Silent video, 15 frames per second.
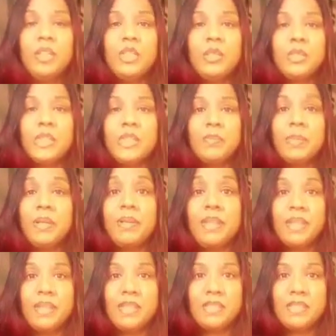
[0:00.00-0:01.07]

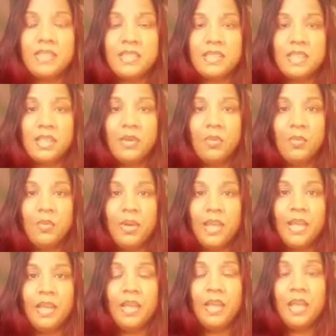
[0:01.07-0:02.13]
experience
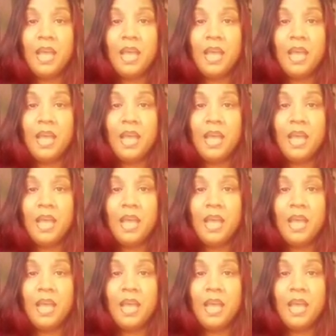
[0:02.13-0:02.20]
what